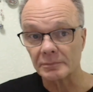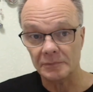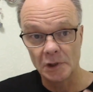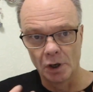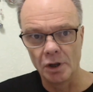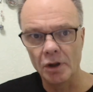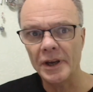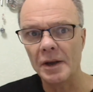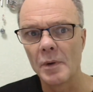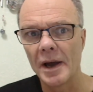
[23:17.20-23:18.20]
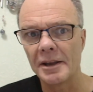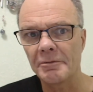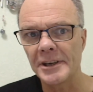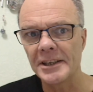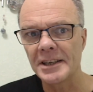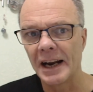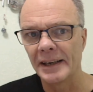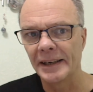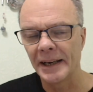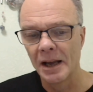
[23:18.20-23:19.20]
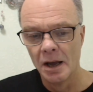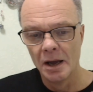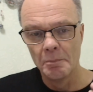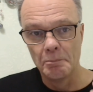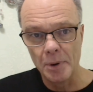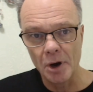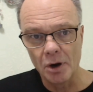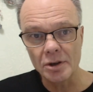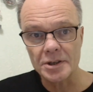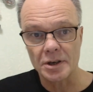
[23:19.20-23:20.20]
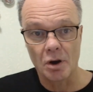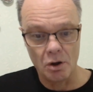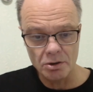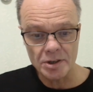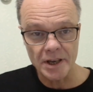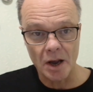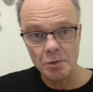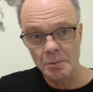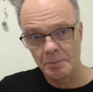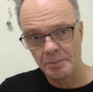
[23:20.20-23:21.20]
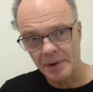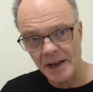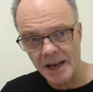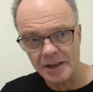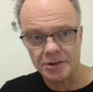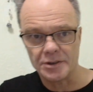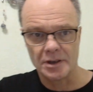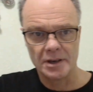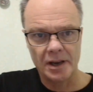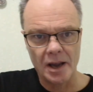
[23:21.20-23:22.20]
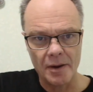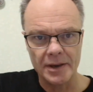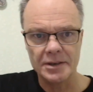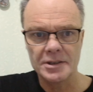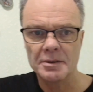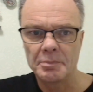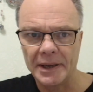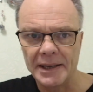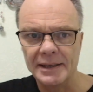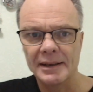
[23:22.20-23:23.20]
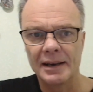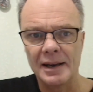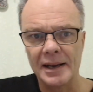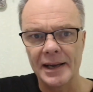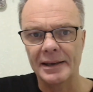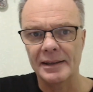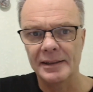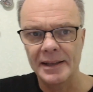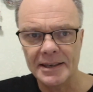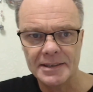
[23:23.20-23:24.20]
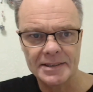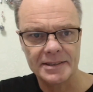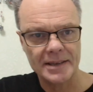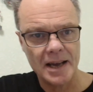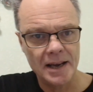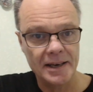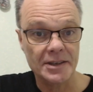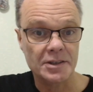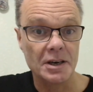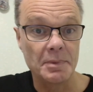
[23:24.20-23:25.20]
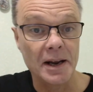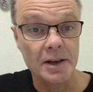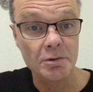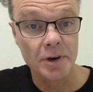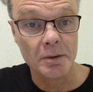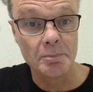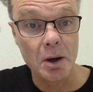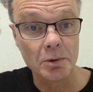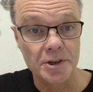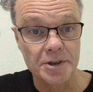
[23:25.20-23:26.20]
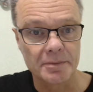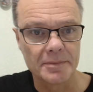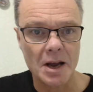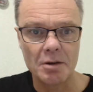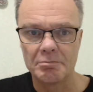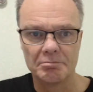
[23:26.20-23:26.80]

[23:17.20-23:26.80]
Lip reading: looking where your feet are landing. But also it's going to be like this, and it's going to be like you're running on boulders. So